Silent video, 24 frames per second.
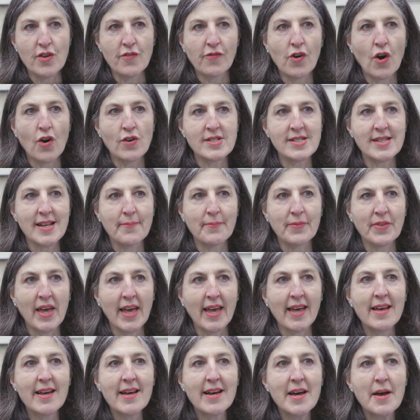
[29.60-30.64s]
You've got
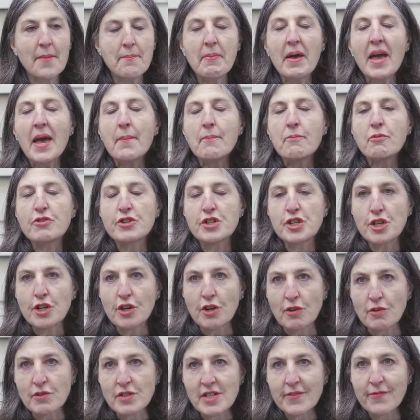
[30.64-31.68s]
something being
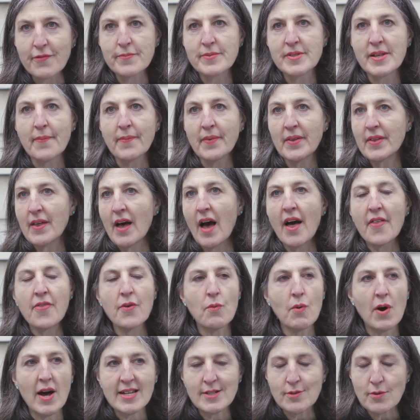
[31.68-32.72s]
produced from something that
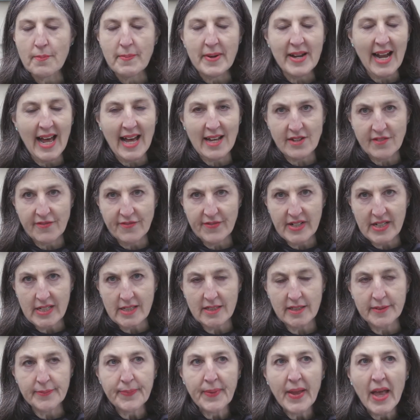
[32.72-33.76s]
otherwise would be
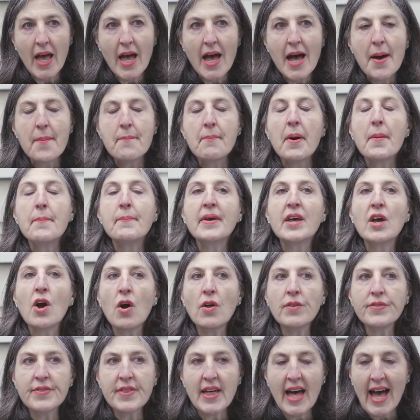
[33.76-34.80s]
landfill. But
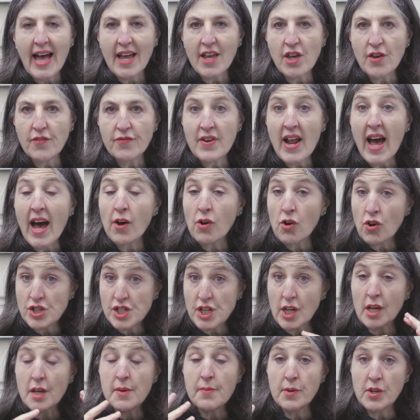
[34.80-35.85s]
beyond that, you've now got
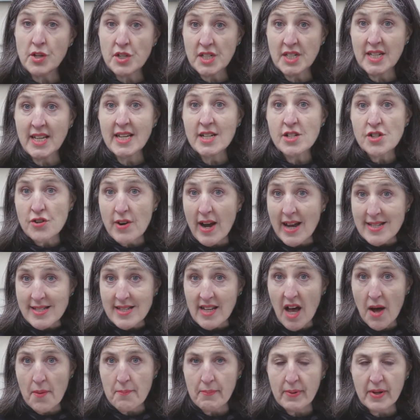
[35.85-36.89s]
a community
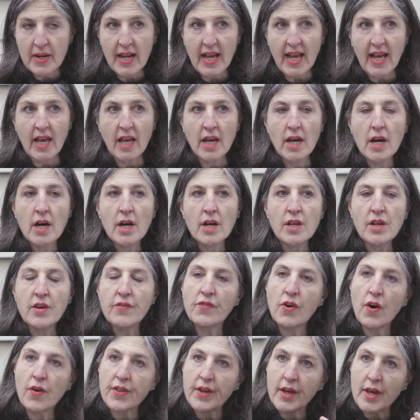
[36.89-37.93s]
interest company.
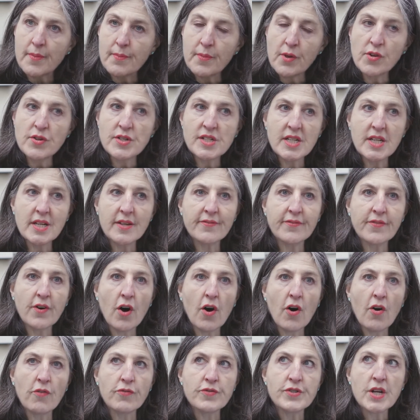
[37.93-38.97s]
You've got the community
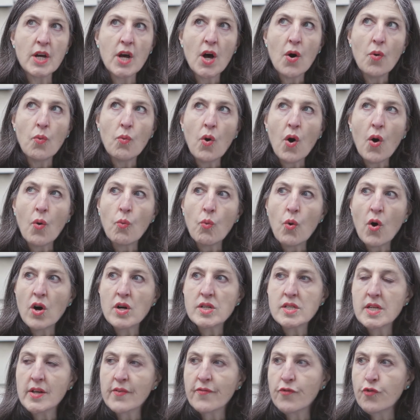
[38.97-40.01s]
involved. What
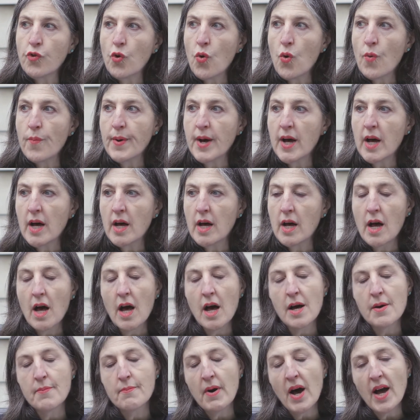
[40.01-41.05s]
was a former
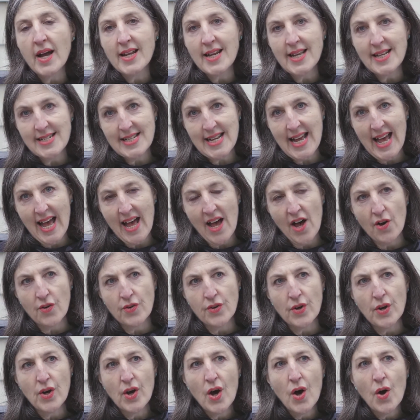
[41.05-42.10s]
mining
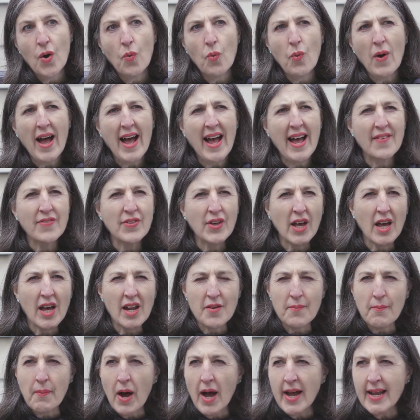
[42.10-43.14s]
town where the
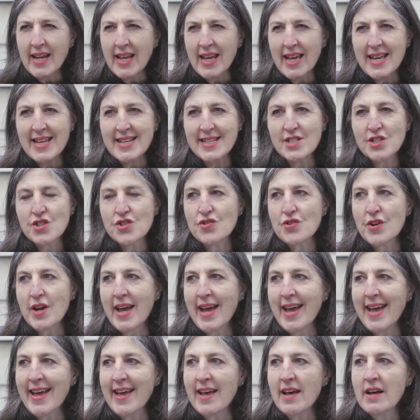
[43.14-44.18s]
kind of mining
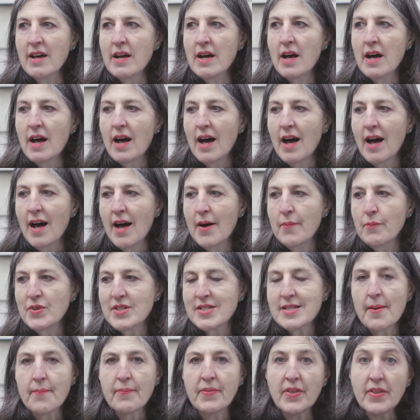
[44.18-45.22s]
history
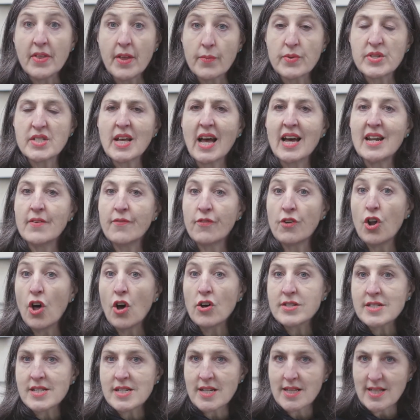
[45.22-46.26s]
was something that was kind of
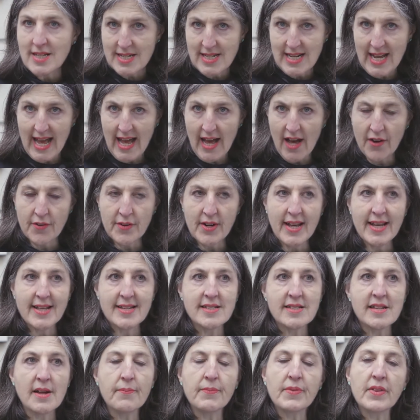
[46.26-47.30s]
lost to the town is
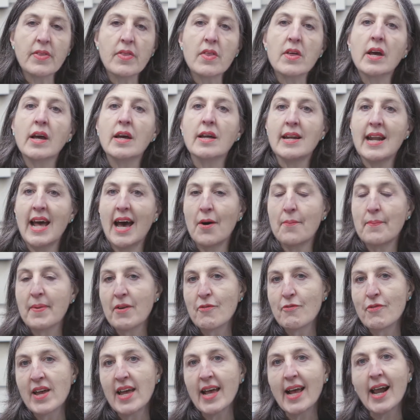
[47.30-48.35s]
something that can now be
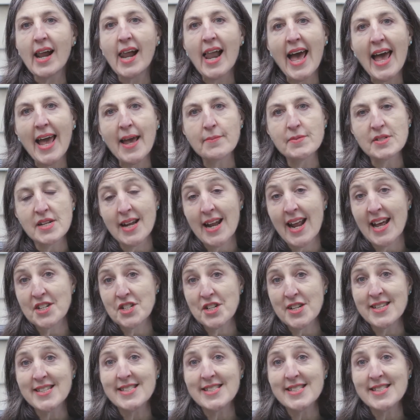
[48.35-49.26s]
reclaimed and actually